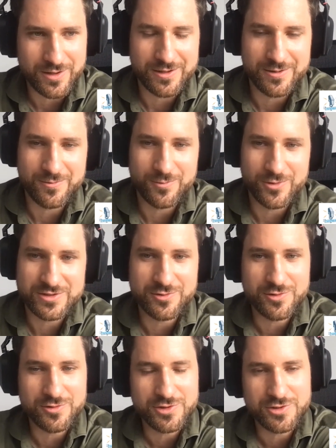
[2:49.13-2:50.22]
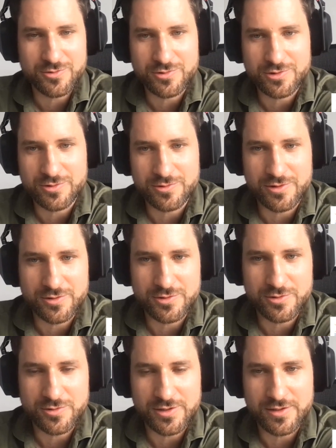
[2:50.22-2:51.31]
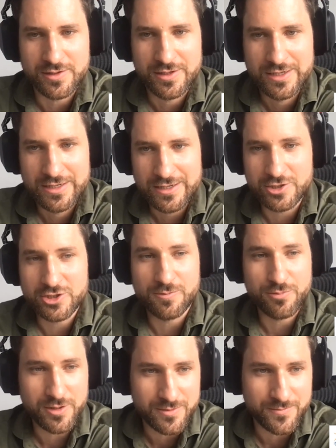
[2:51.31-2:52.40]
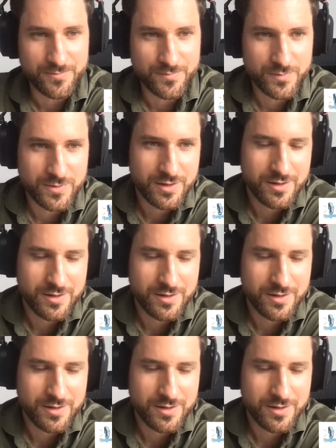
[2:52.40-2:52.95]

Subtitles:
was introduced to the initial problem.